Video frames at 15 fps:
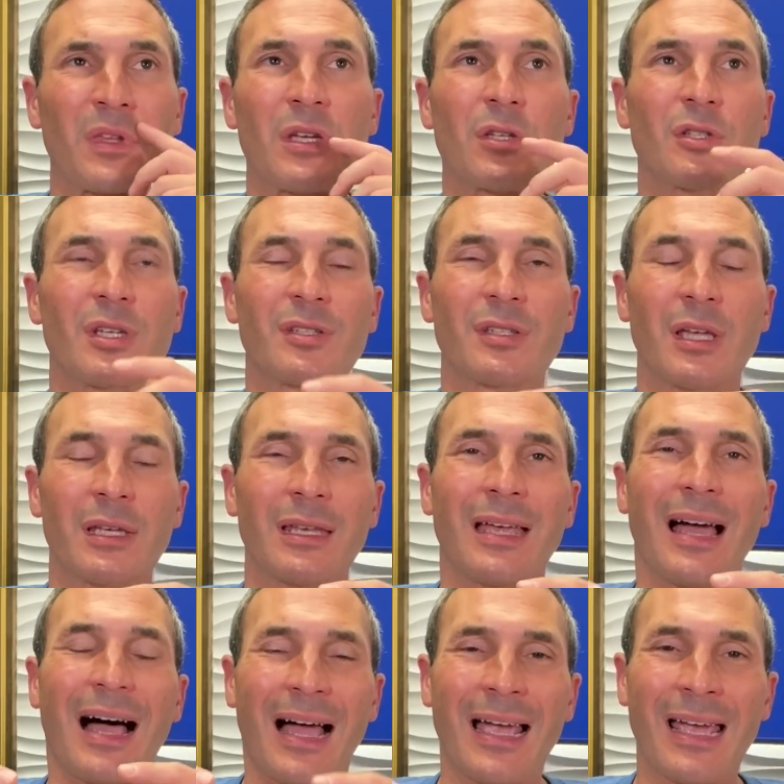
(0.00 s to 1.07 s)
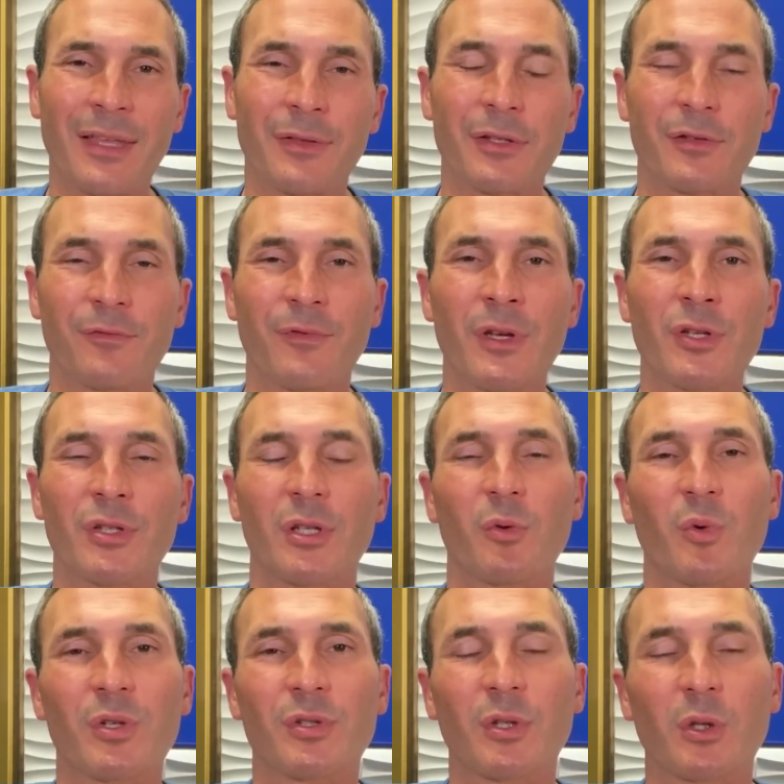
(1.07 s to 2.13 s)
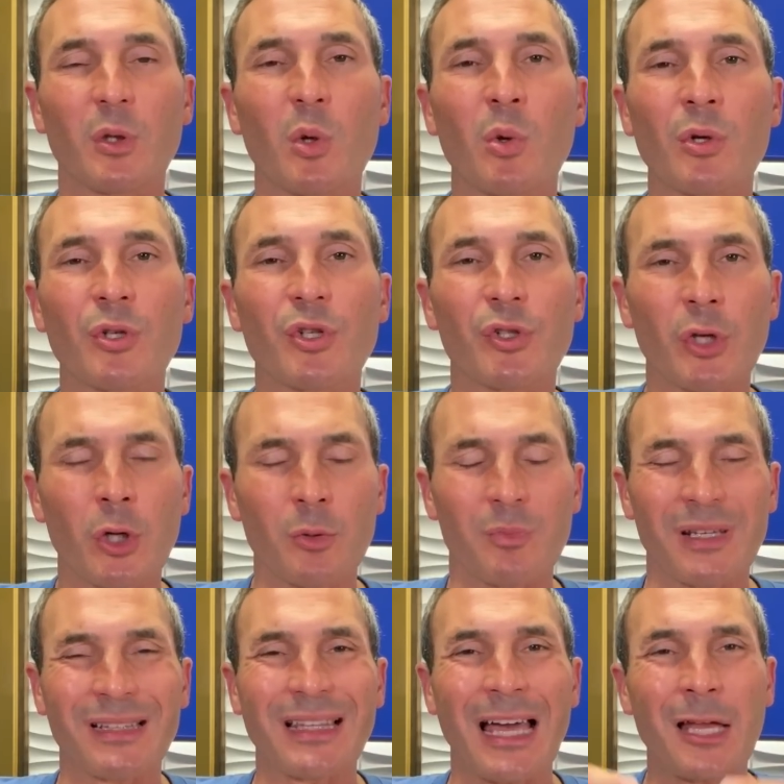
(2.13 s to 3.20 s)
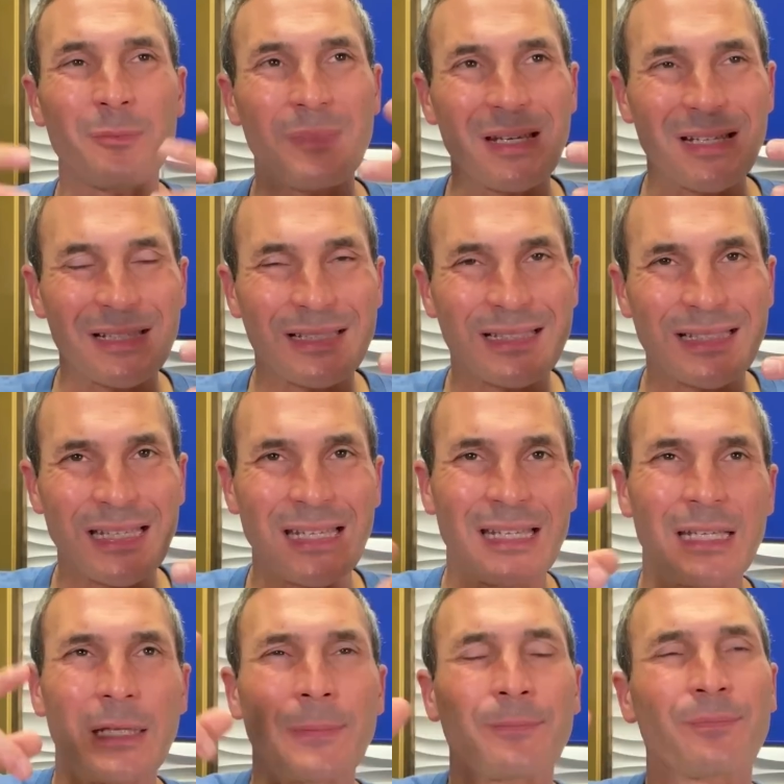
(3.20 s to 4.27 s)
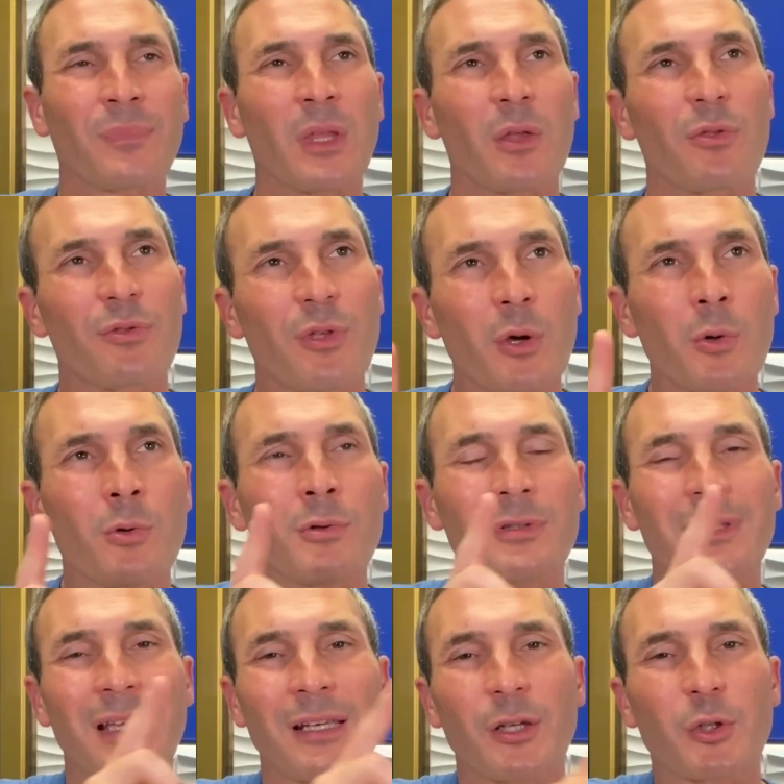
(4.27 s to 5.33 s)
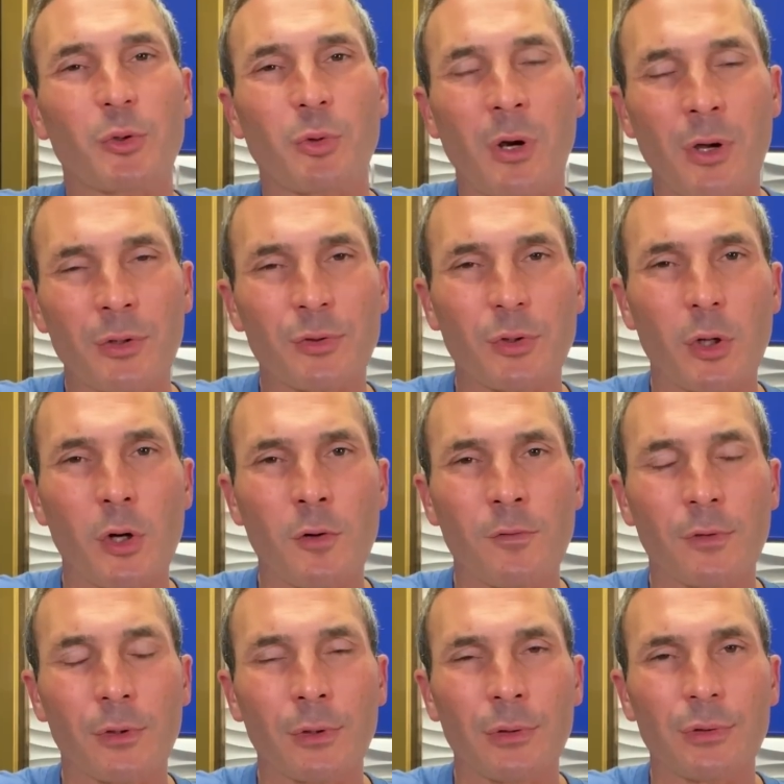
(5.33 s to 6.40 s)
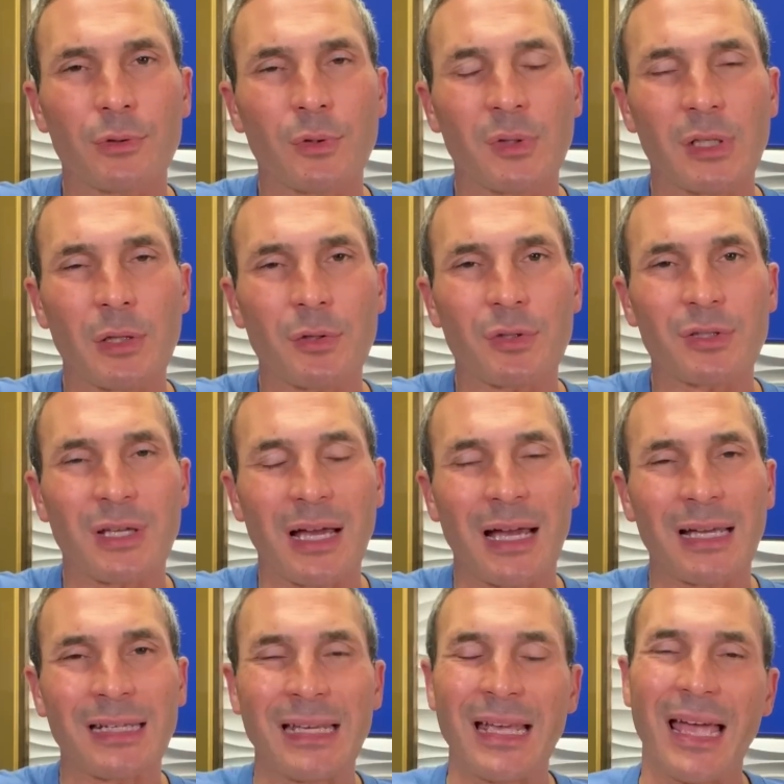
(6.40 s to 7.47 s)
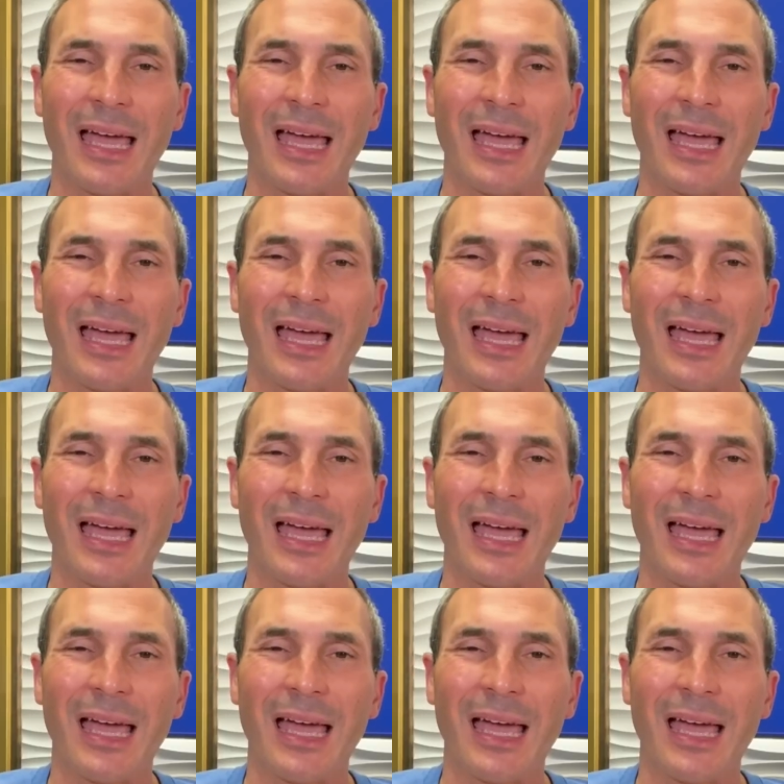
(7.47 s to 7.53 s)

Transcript: she said, I had this vision in which the Lord showed me, allowed me to see those that had crossed over to the other side,